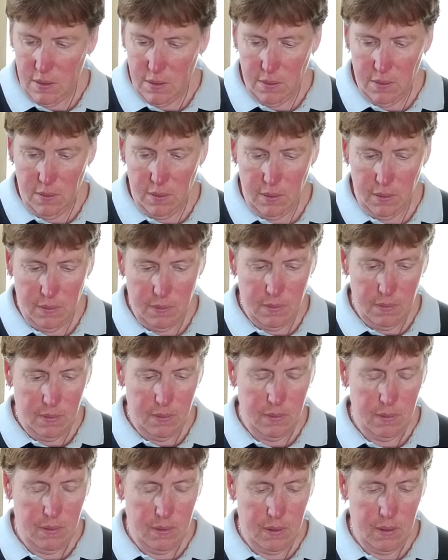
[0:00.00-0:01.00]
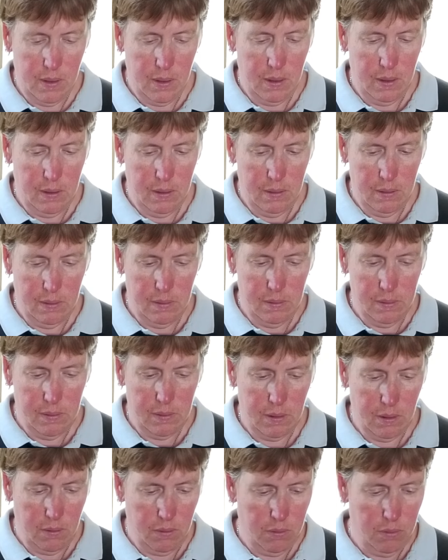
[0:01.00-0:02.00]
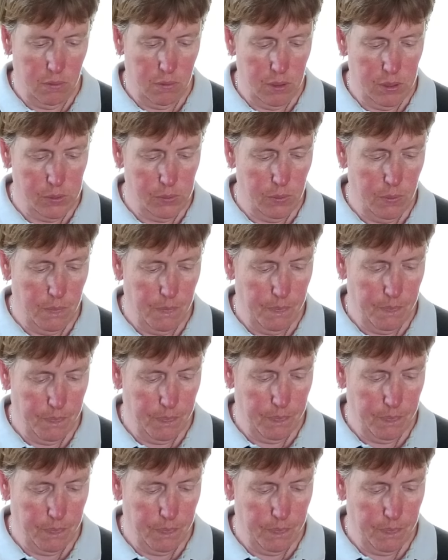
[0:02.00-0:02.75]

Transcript: Right, okay, let's go through this one.